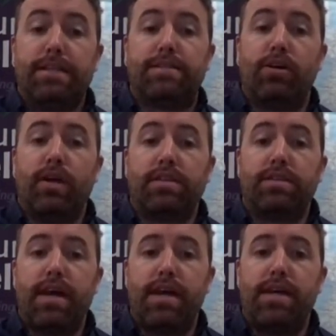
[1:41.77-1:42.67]
So like
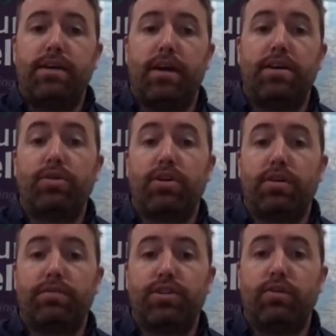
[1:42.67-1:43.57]
today, I know we
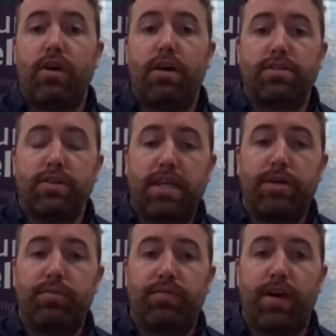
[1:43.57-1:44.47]
don't have too long, so I'm going
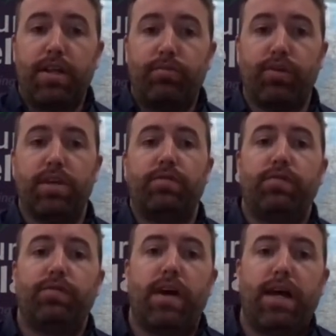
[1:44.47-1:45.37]
to keep it fairly
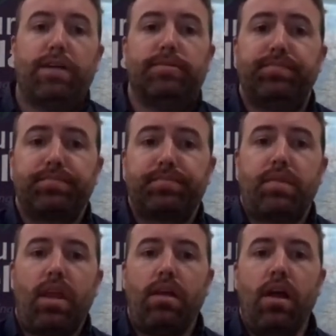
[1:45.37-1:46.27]
brief. I'm
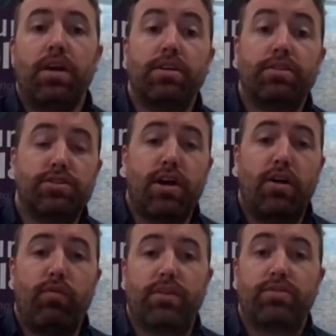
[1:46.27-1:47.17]
going to touch
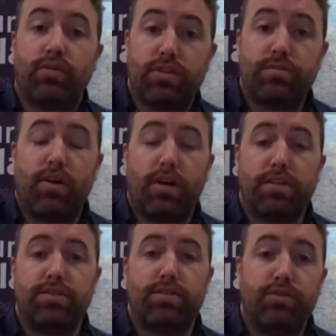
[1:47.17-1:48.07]
on what Tourism
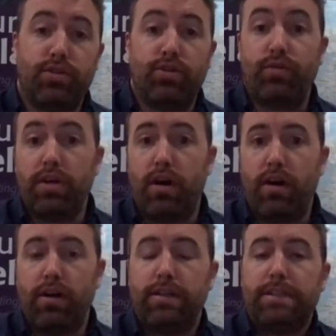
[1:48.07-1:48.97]
Ireland do, who we
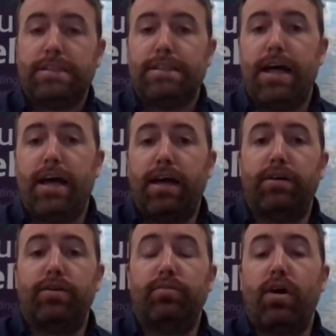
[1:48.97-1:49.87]
are,
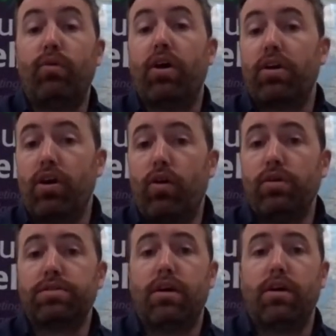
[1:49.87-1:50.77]
what our
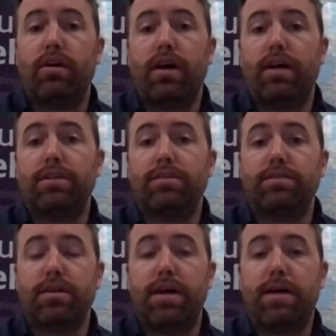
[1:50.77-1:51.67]
goals are, and
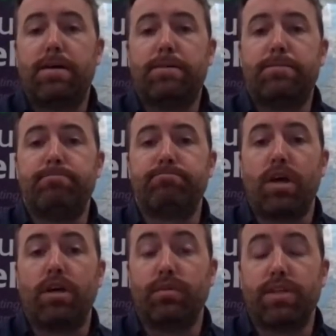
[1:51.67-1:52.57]

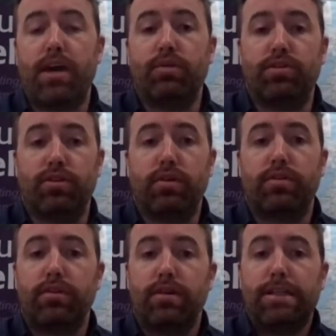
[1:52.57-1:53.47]
I suppose how we do it.
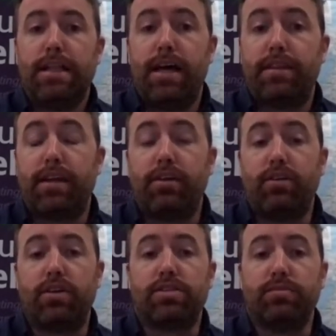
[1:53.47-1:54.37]
Then I'll
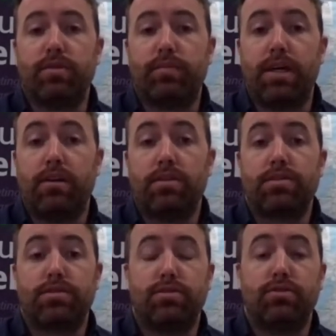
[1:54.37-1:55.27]
look at some of the
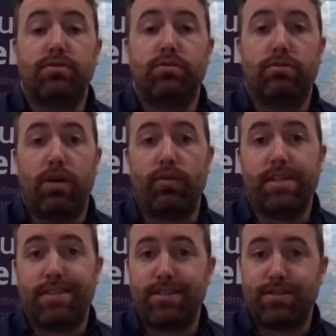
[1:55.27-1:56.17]
pillars to what
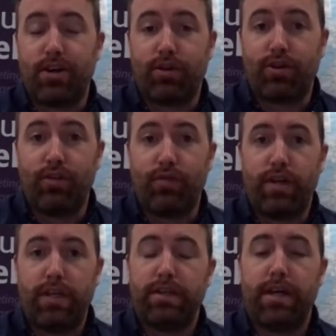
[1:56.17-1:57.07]
we see as our
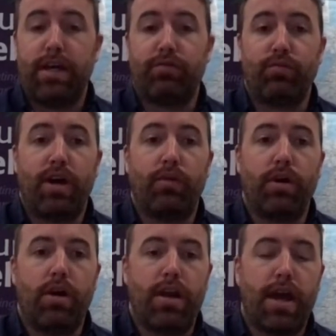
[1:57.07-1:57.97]
recovery from where
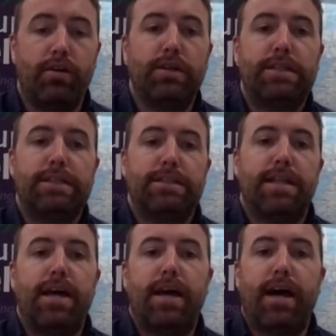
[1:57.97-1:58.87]
we are now.
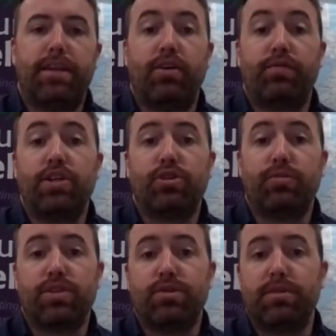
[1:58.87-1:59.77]
And then I'll finish
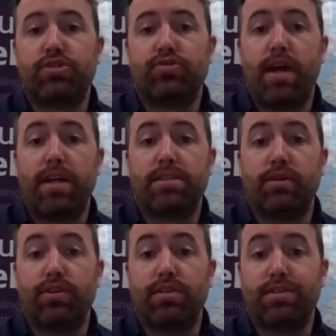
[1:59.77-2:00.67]
up with some of the trends
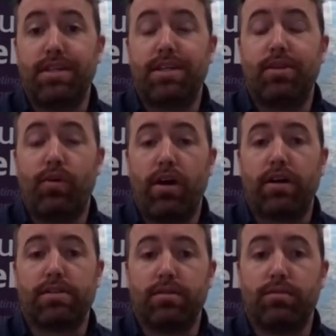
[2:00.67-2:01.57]
that we're seeing in the
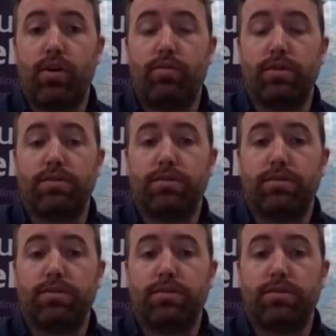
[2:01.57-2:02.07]
markets at the moment.